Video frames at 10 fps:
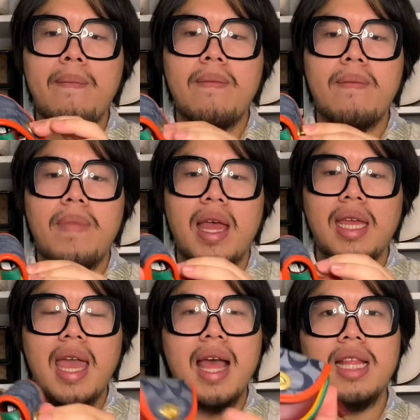But
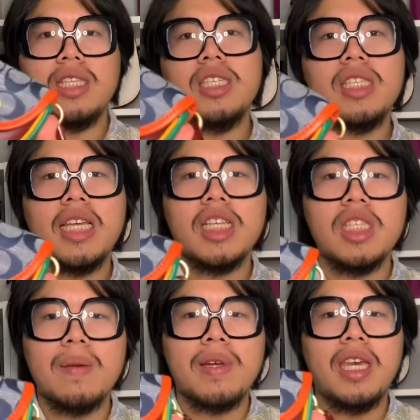yeah, it's just like a
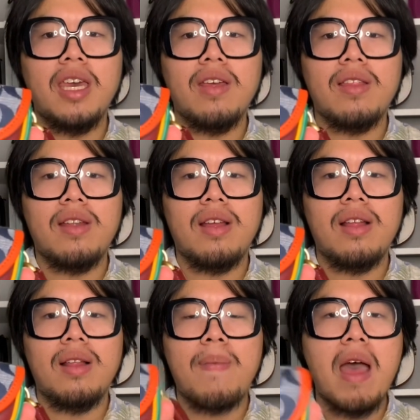super cute
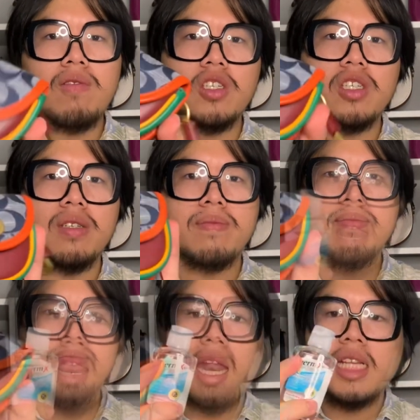little pouch.
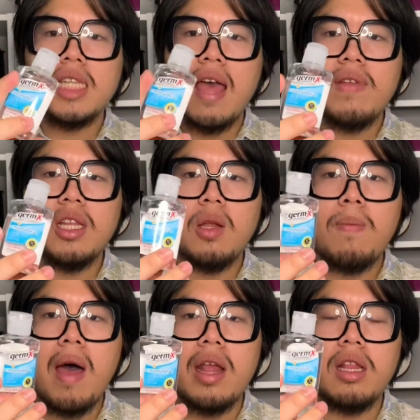And then I just have a little
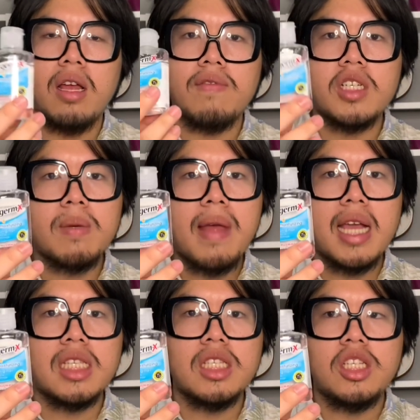bottle of
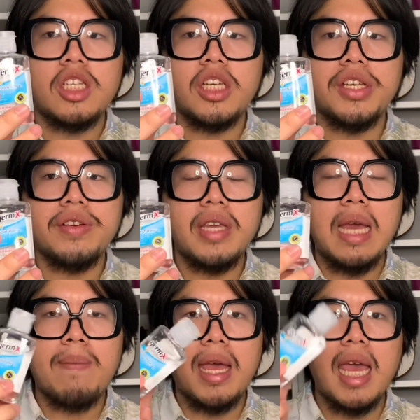Germex to
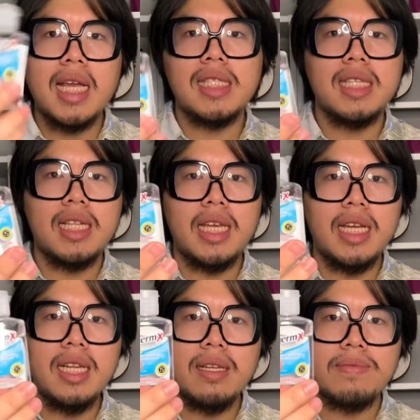keep my hands
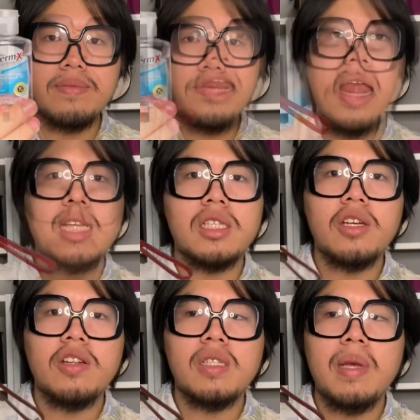clean. Next are
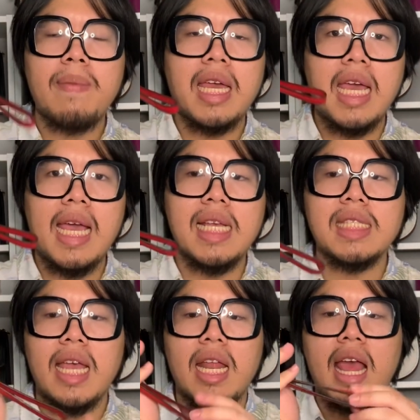going to be my keys,
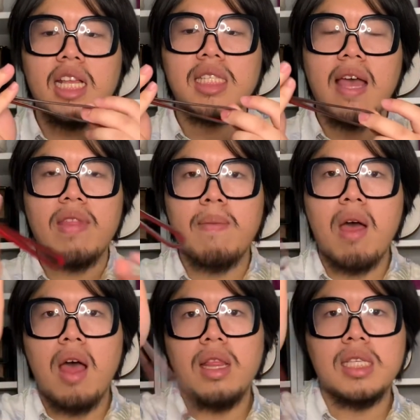and I just have them
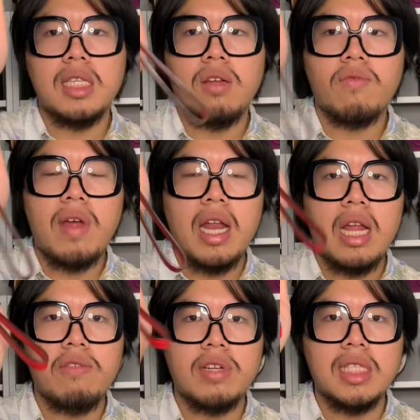on this little red
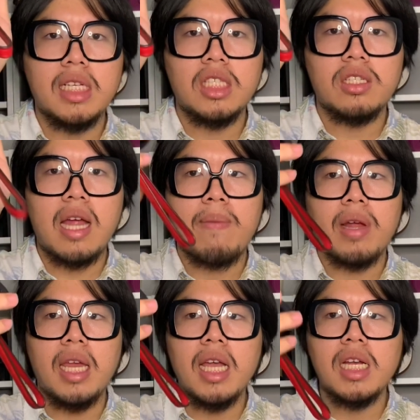wristlet strap
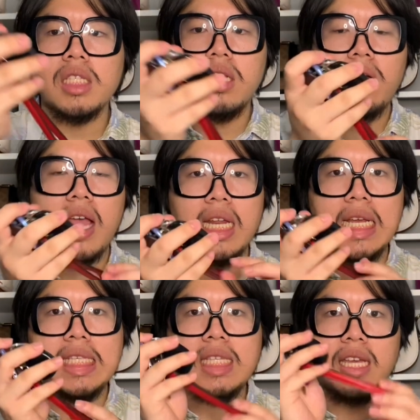right here so I can
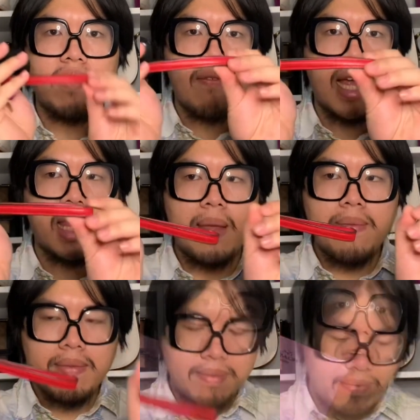easily find them.
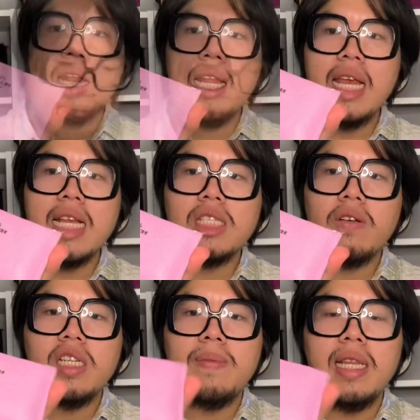Finally is
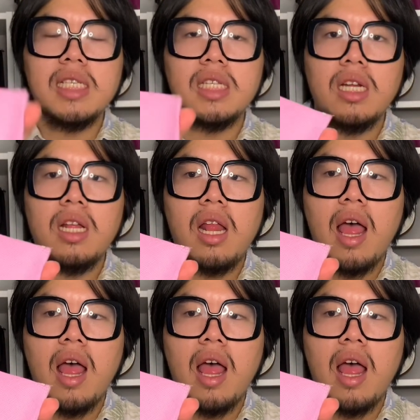going to be this little